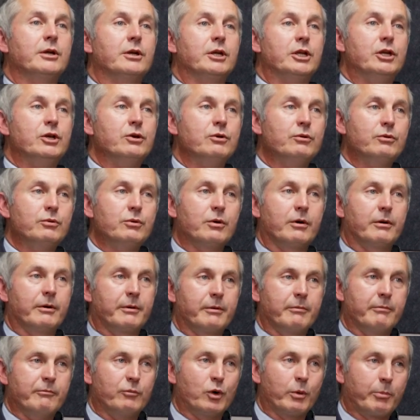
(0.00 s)
You
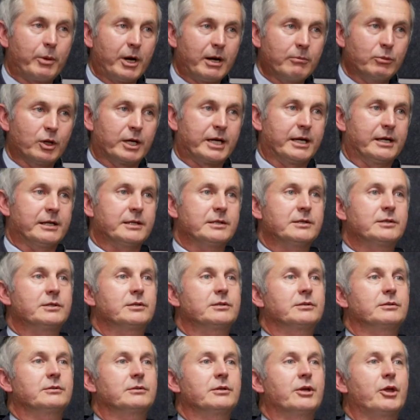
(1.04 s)

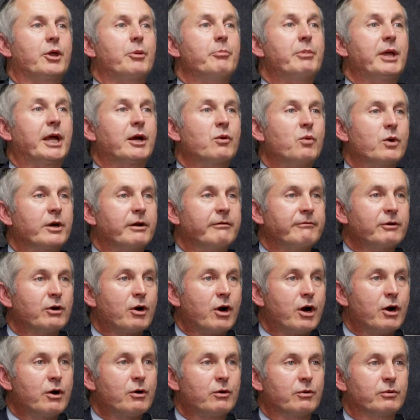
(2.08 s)
Republicans, pick one of
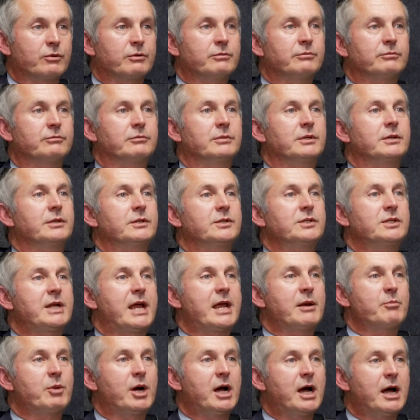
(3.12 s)
your own,
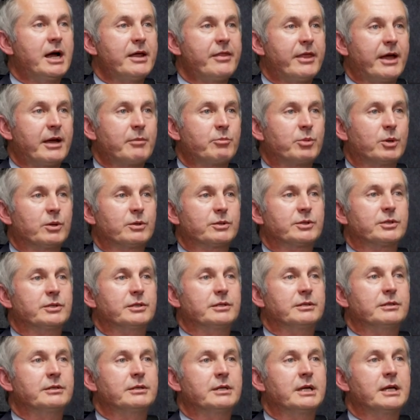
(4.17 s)
stand behind that
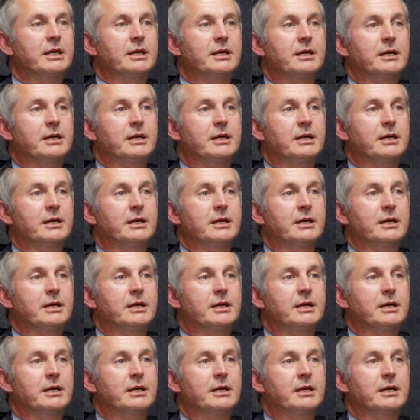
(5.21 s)
person,